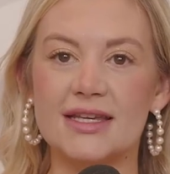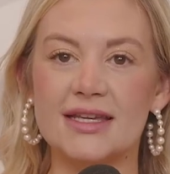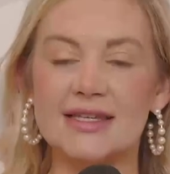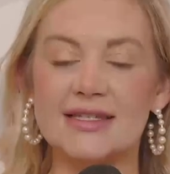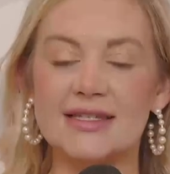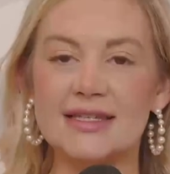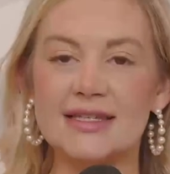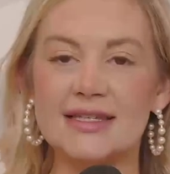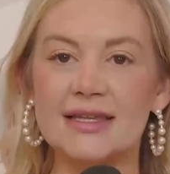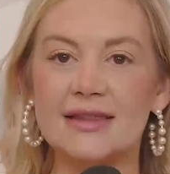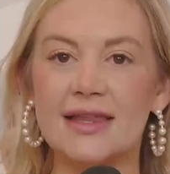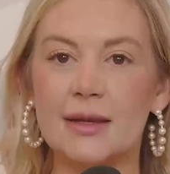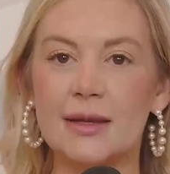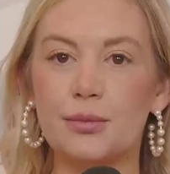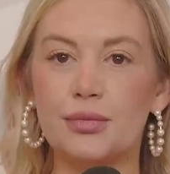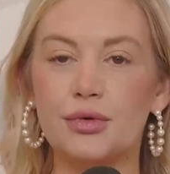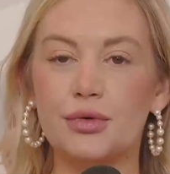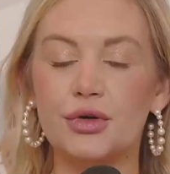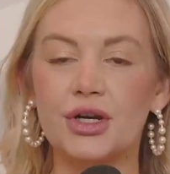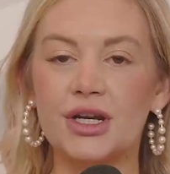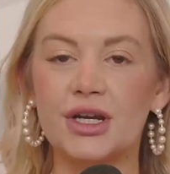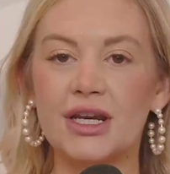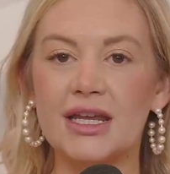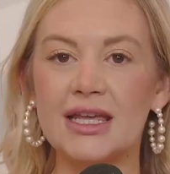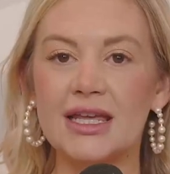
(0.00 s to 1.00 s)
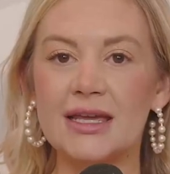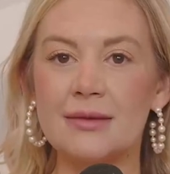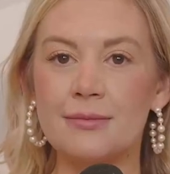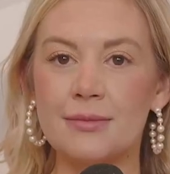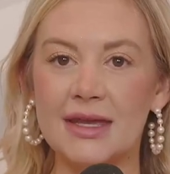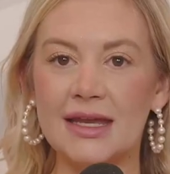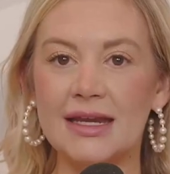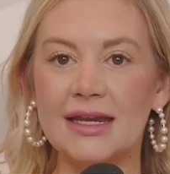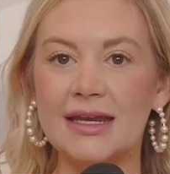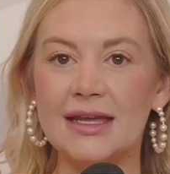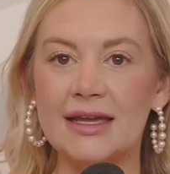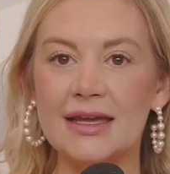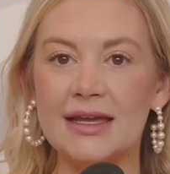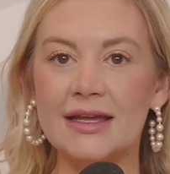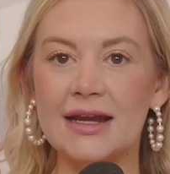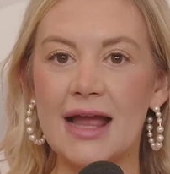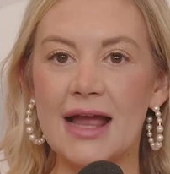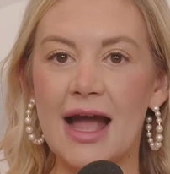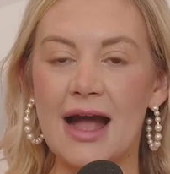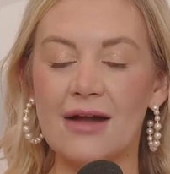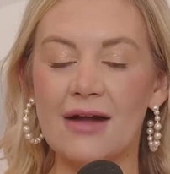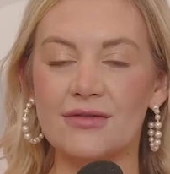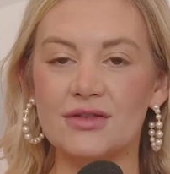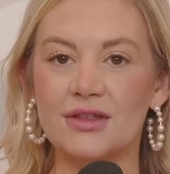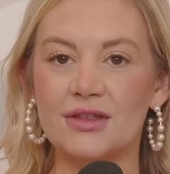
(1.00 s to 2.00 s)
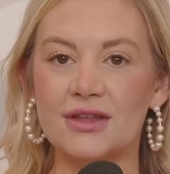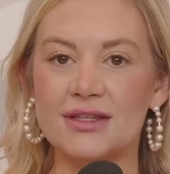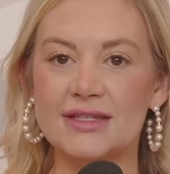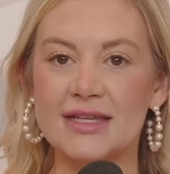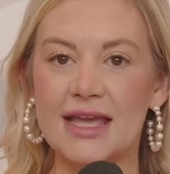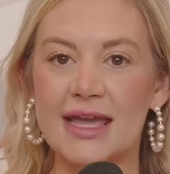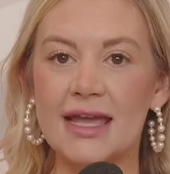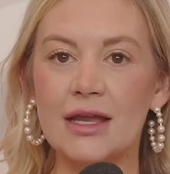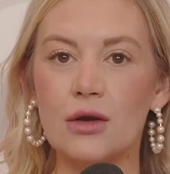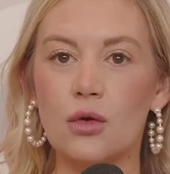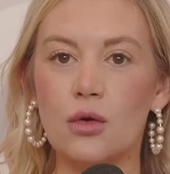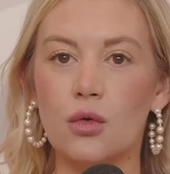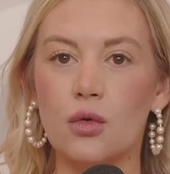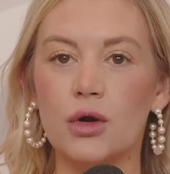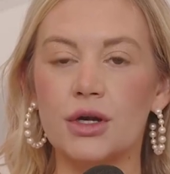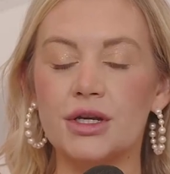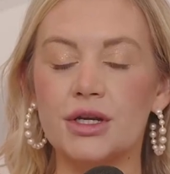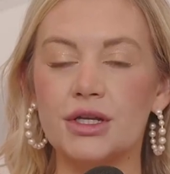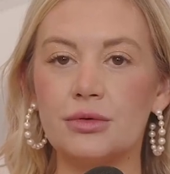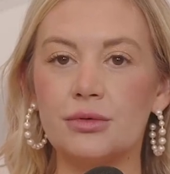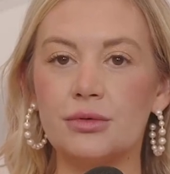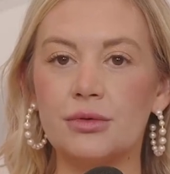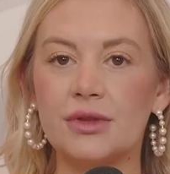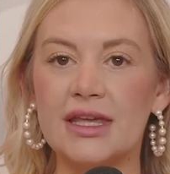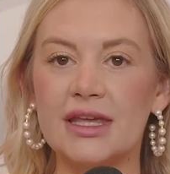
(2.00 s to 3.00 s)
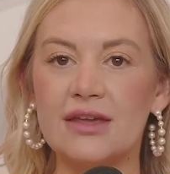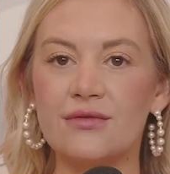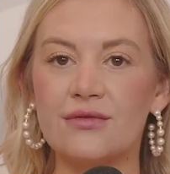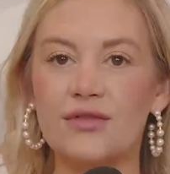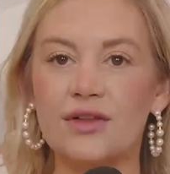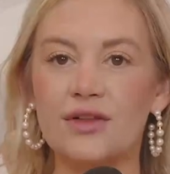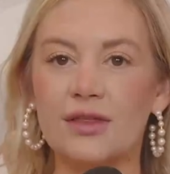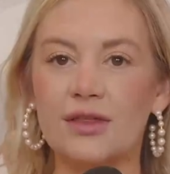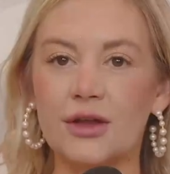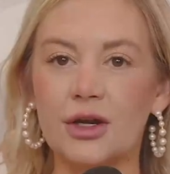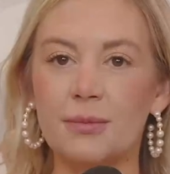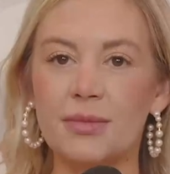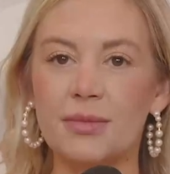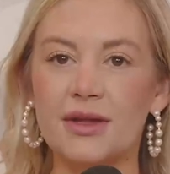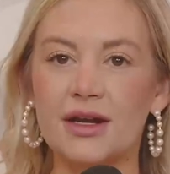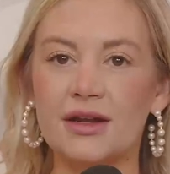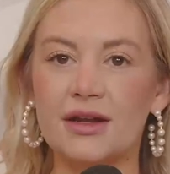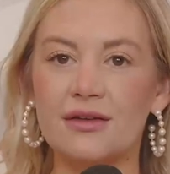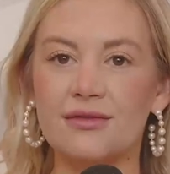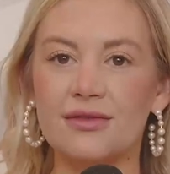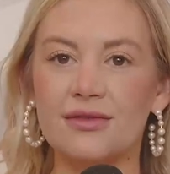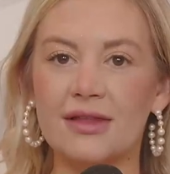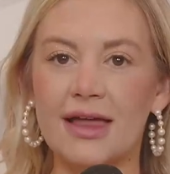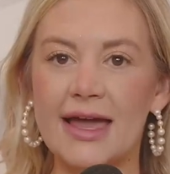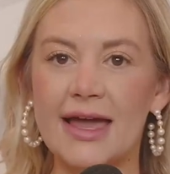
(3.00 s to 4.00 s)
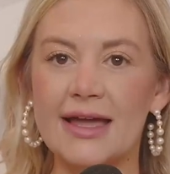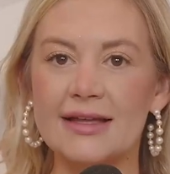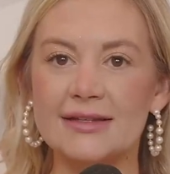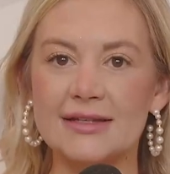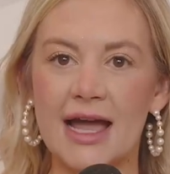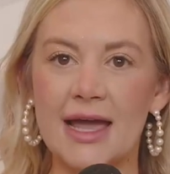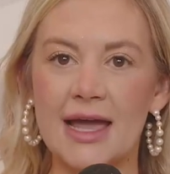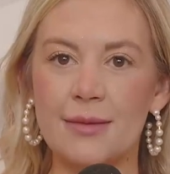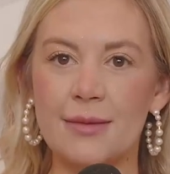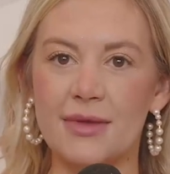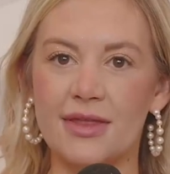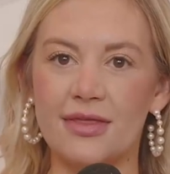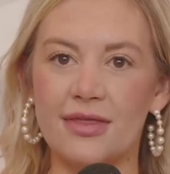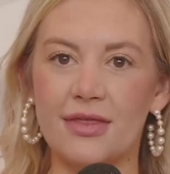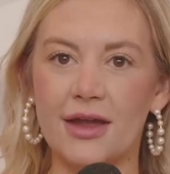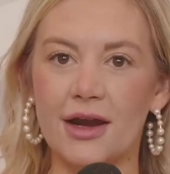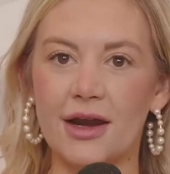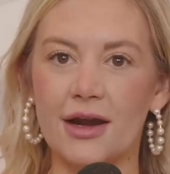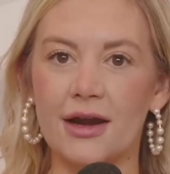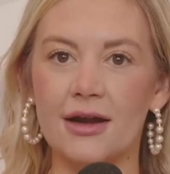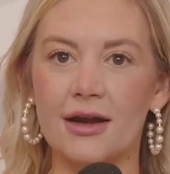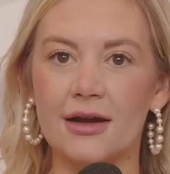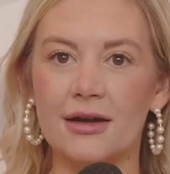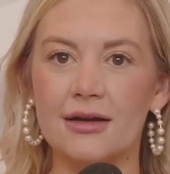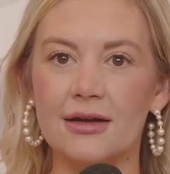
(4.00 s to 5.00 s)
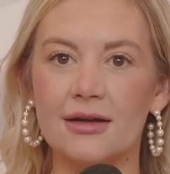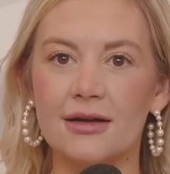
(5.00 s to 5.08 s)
Is it like pretty immediate after the date, or do you leave a little bit of lag time in there?